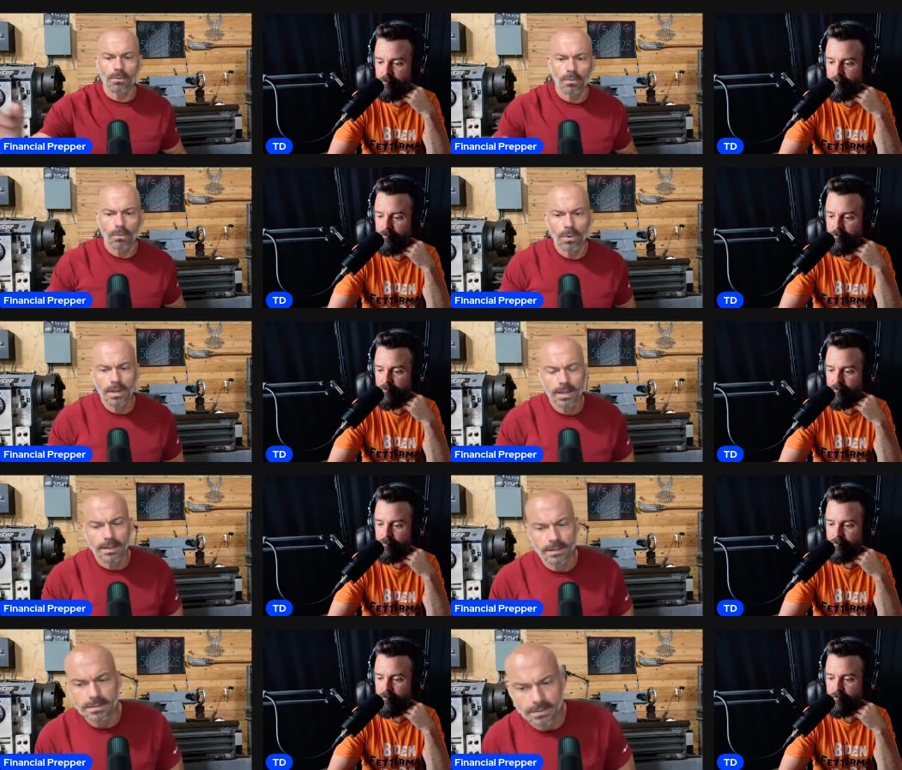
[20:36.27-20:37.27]
Speaker 1: what
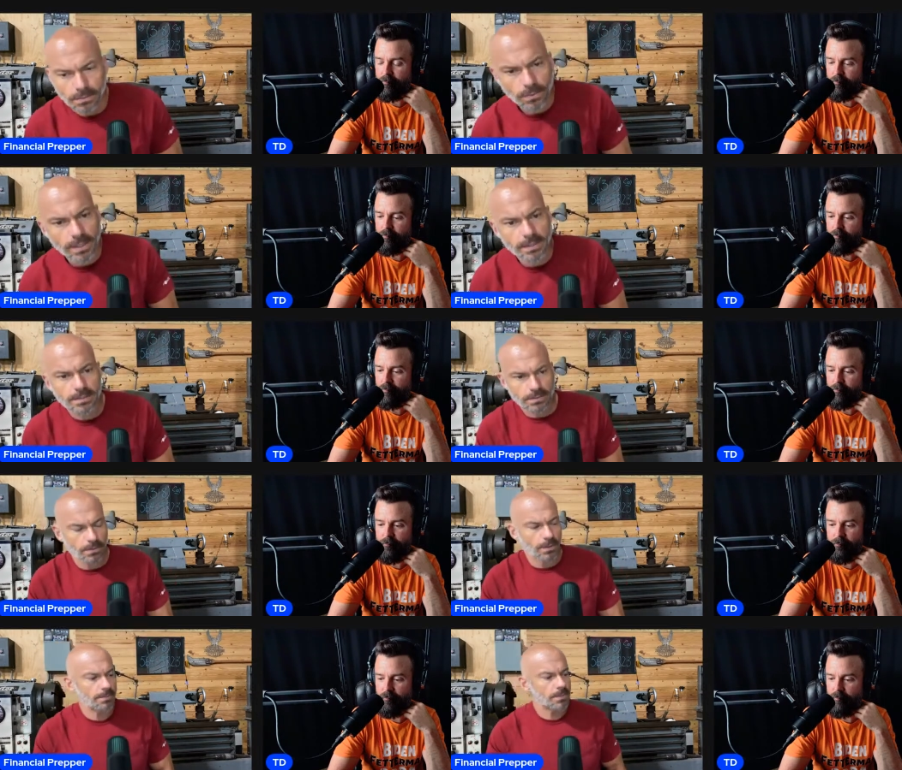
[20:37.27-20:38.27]
else? What else is going up?